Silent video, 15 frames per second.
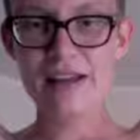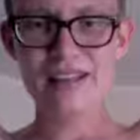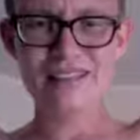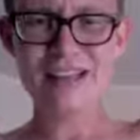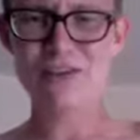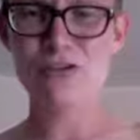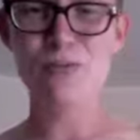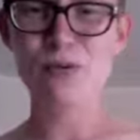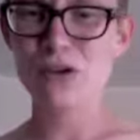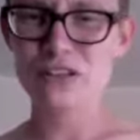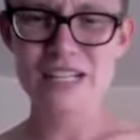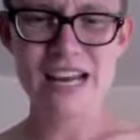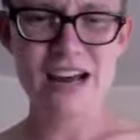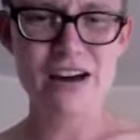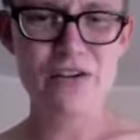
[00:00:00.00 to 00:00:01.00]
lateral pull
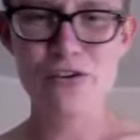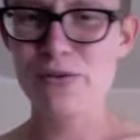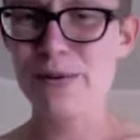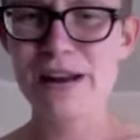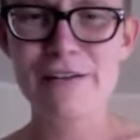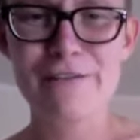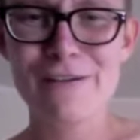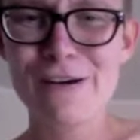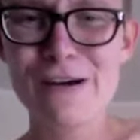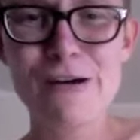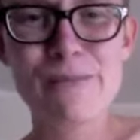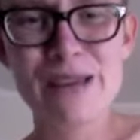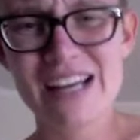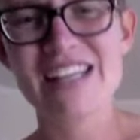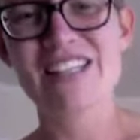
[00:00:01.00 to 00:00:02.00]
down or whatever,
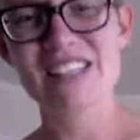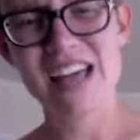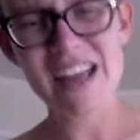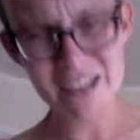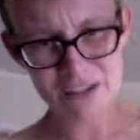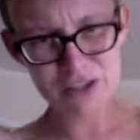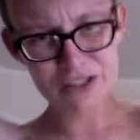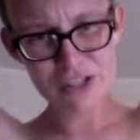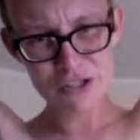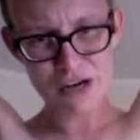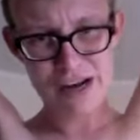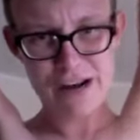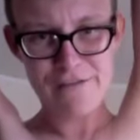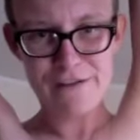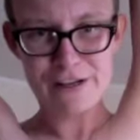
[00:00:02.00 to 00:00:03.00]
because that could
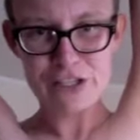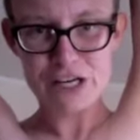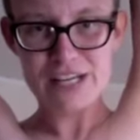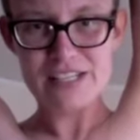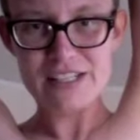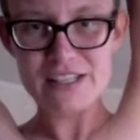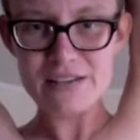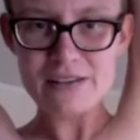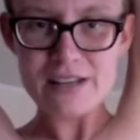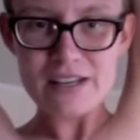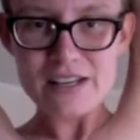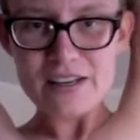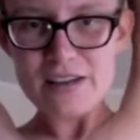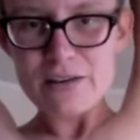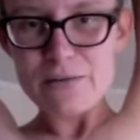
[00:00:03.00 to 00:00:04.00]
strain if I tried to
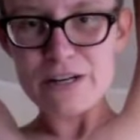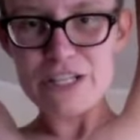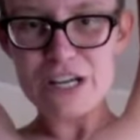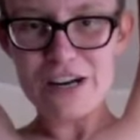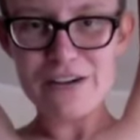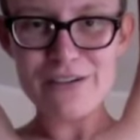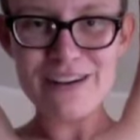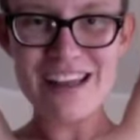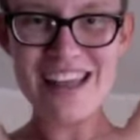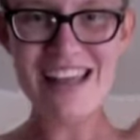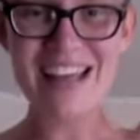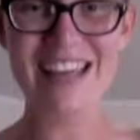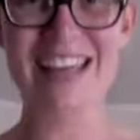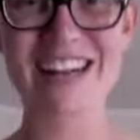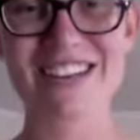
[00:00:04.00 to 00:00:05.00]
reach out,
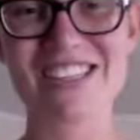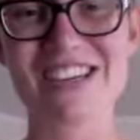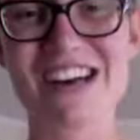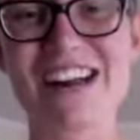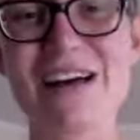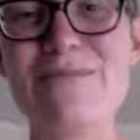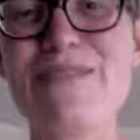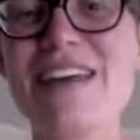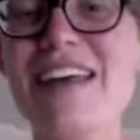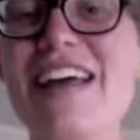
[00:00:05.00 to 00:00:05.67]
you know, straight up.